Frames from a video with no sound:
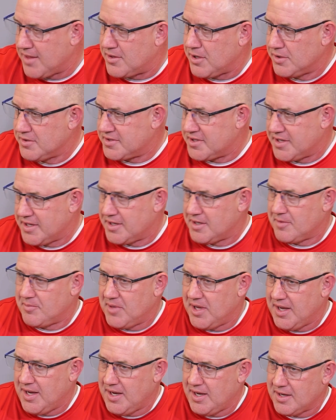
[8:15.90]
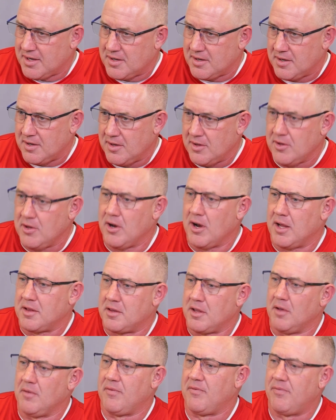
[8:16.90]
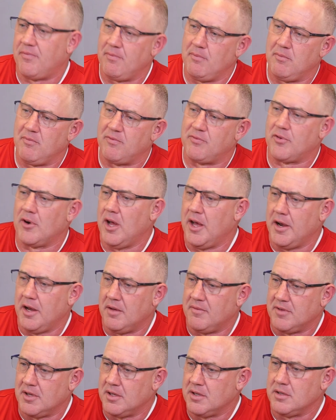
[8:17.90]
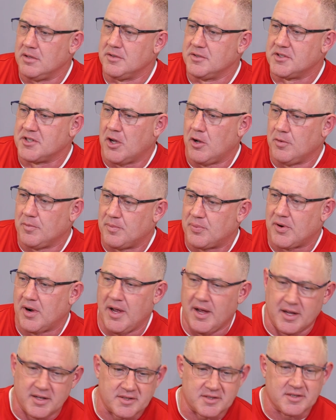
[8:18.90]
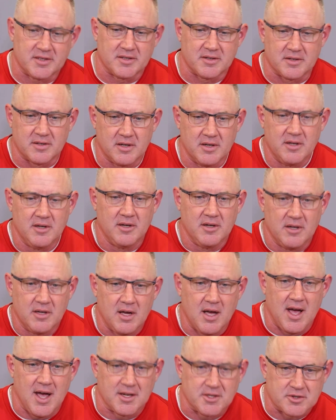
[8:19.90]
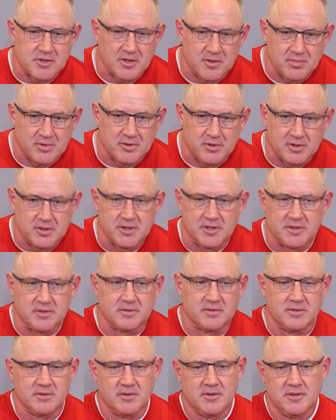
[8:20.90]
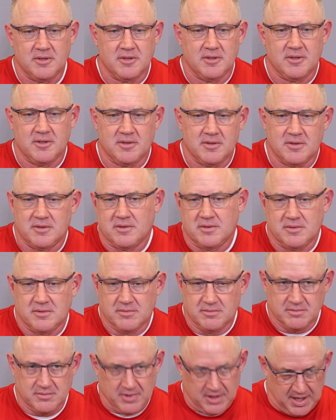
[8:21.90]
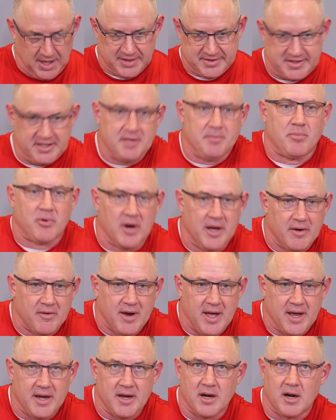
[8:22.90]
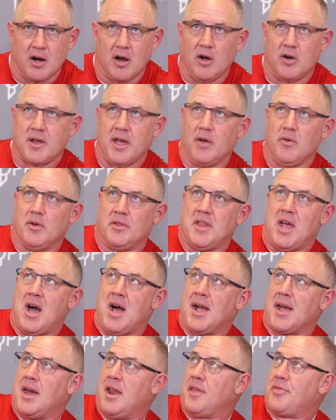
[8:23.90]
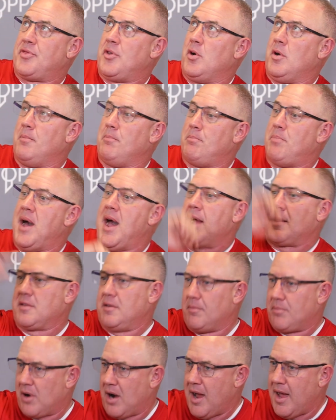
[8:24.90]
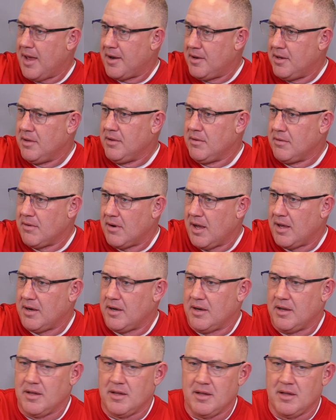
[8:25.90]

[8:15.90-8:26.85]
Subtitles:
throws it into me, and you're at the front of a zone press, and I dribble, and I see Brent right here. Okay, well, now I got to throw it back to Brad, right?